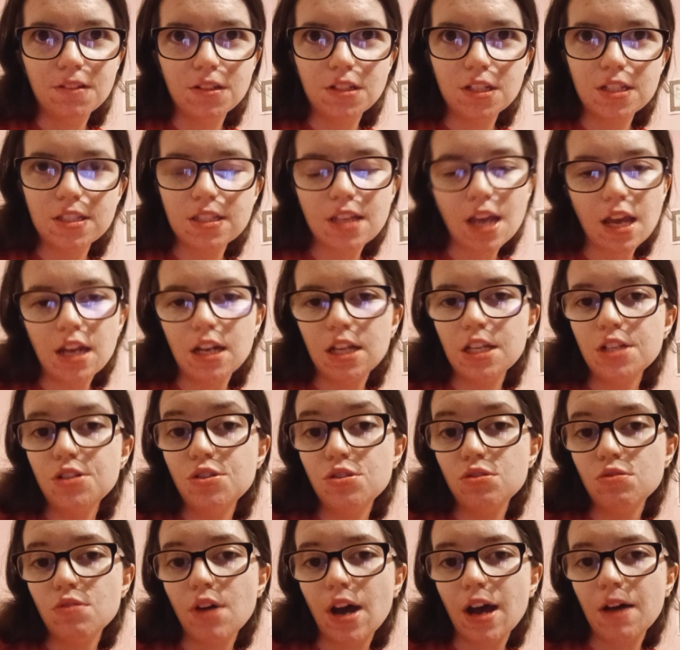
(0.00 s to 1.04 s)
decided
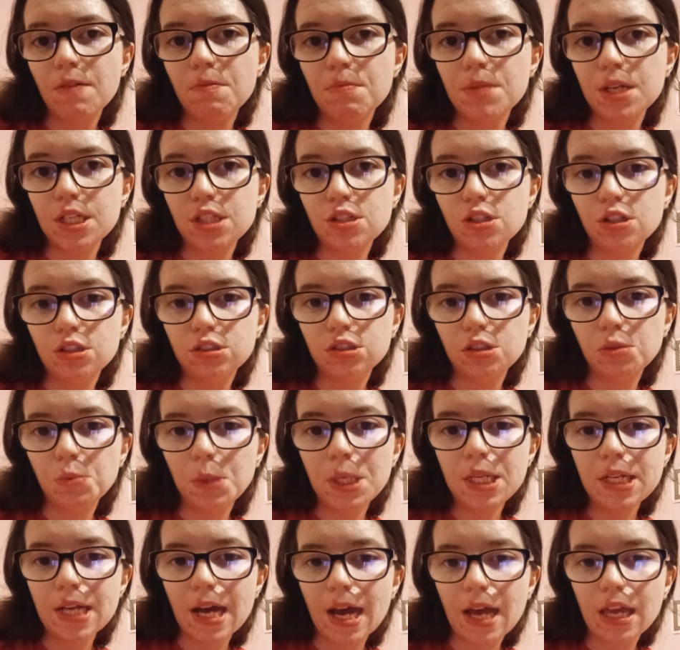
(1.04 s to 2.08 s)
to have my surgery
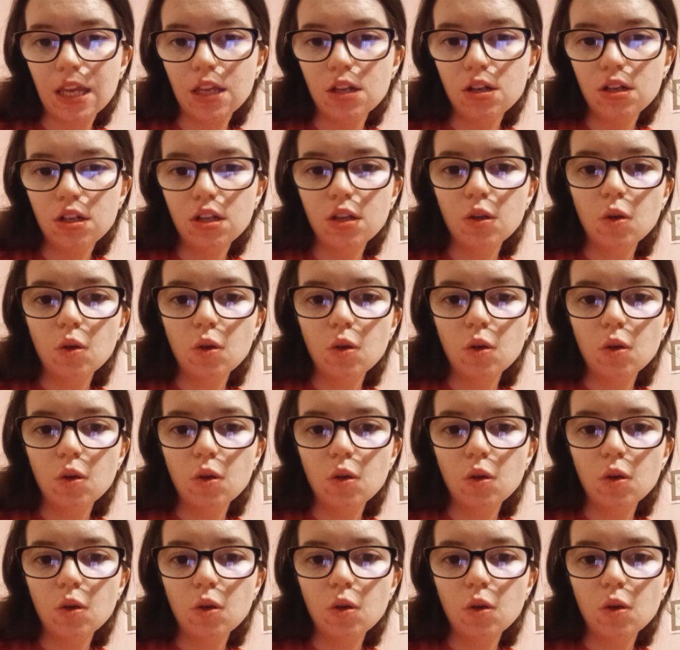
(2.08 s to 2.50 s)
retied.